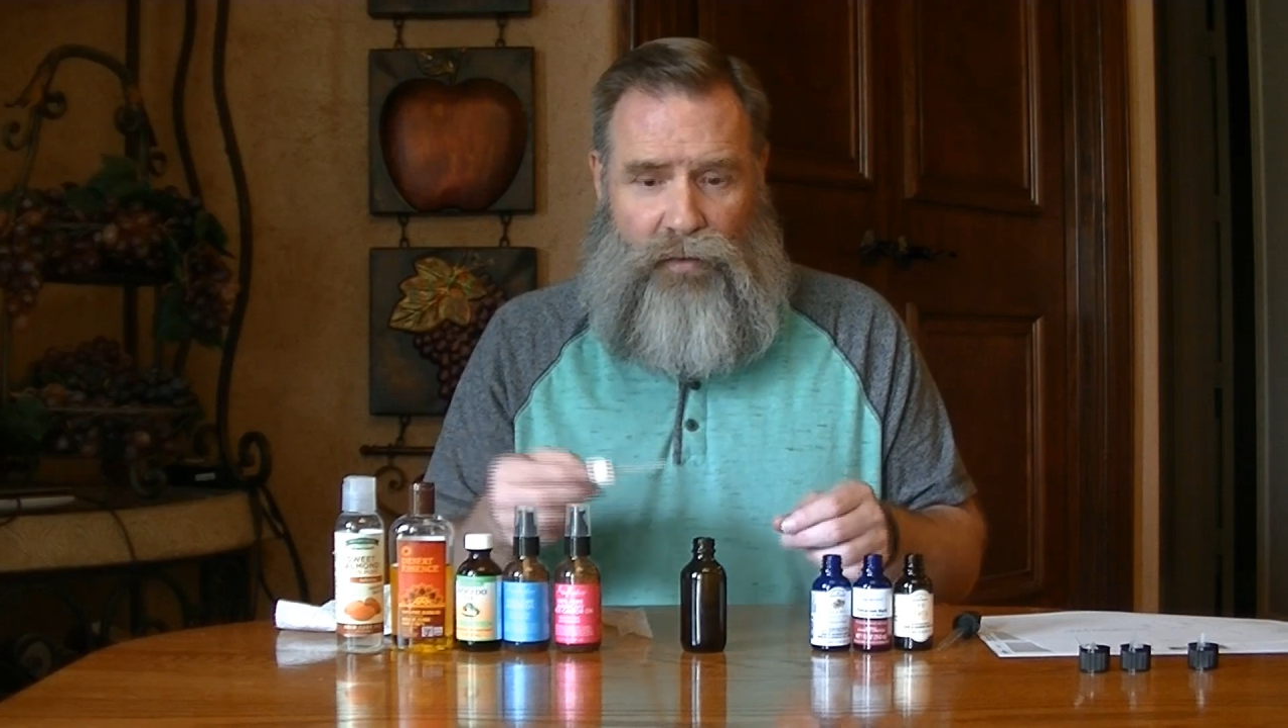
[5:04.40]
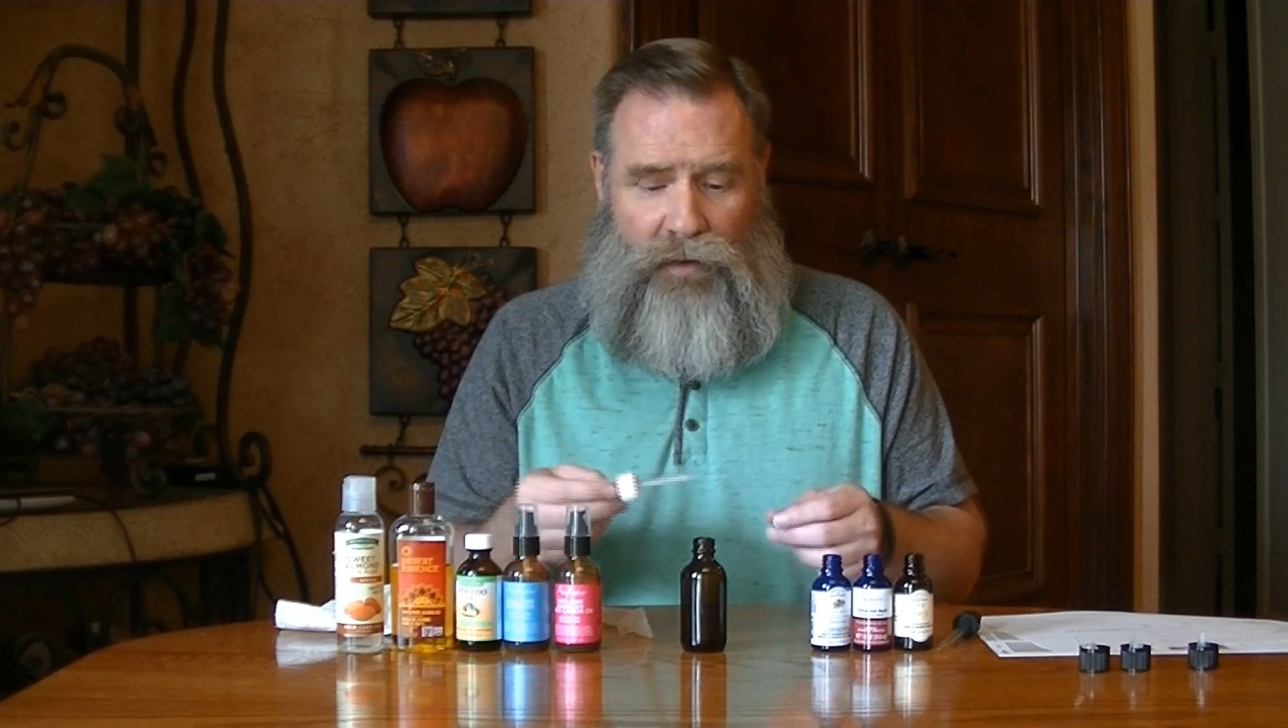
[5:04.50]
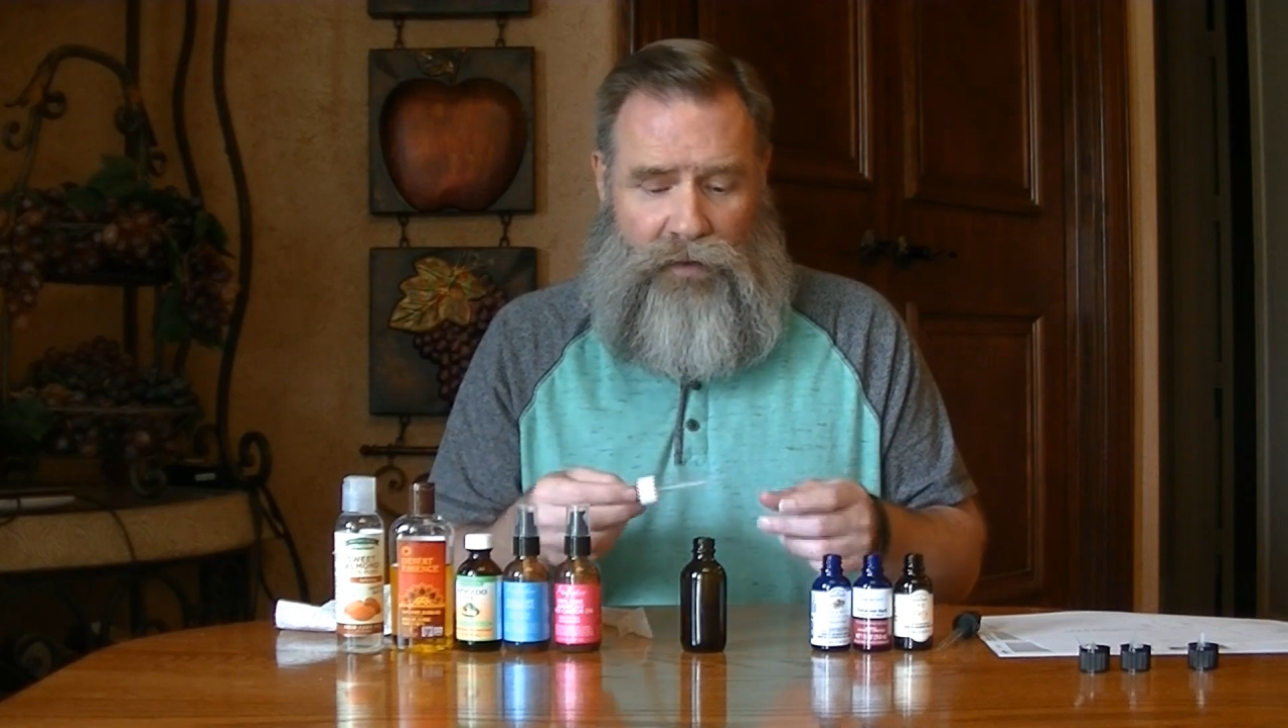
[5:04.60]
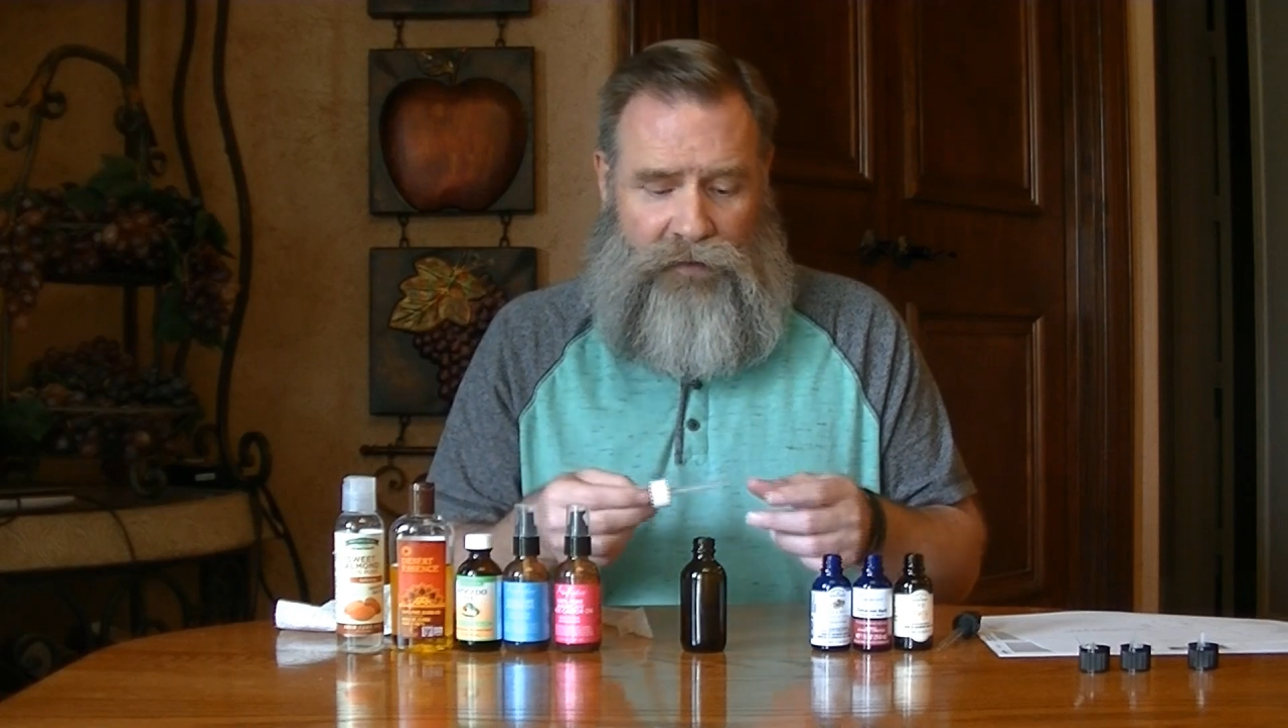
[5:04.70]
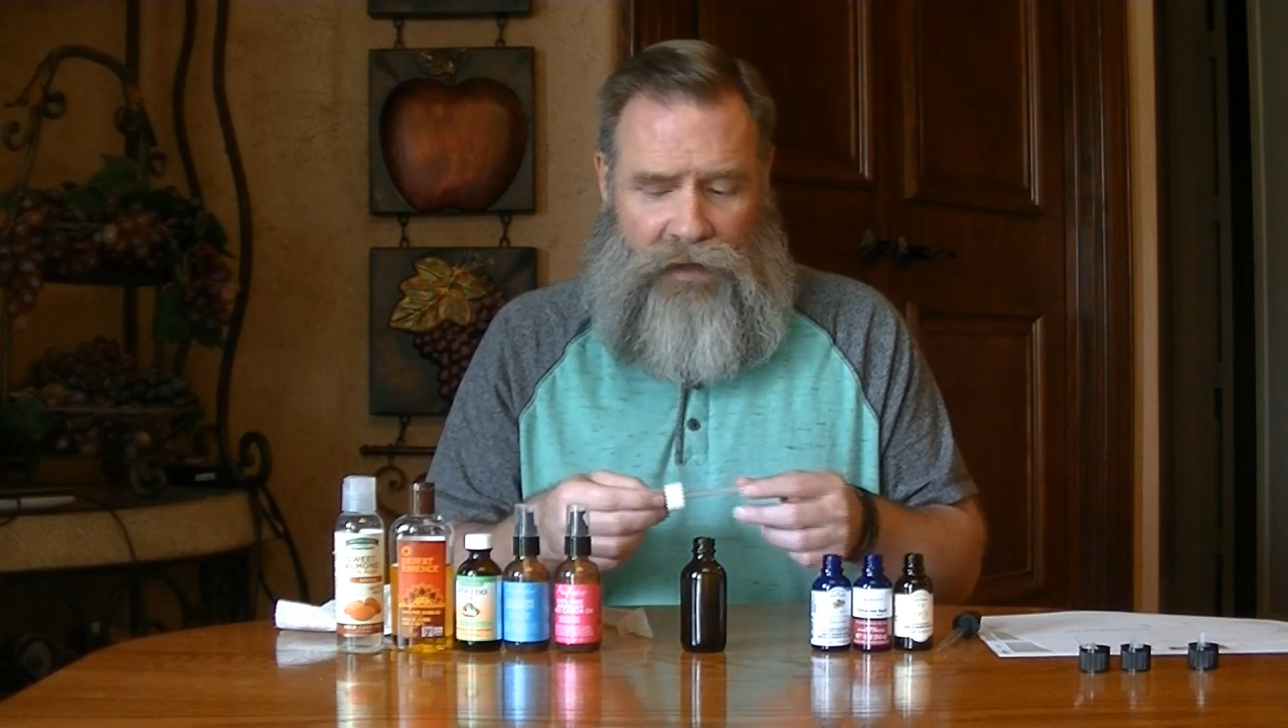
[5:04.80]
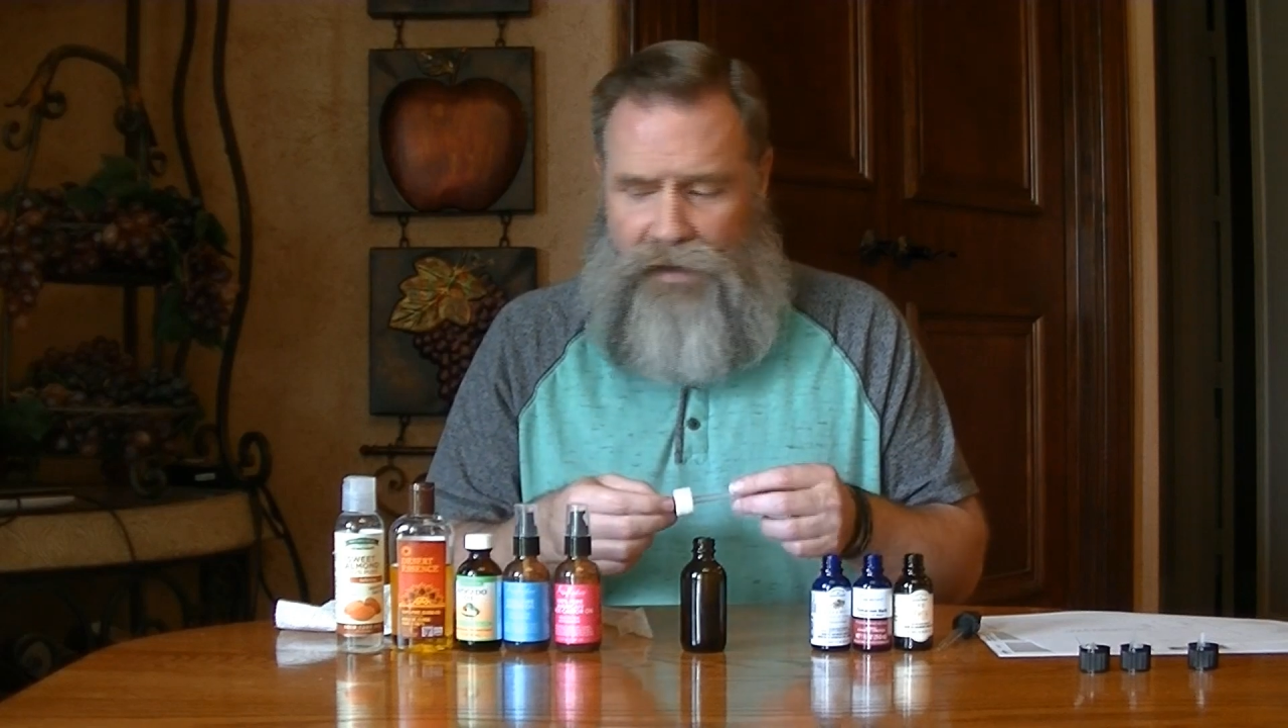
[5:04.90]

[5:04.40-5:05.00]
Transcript: oils.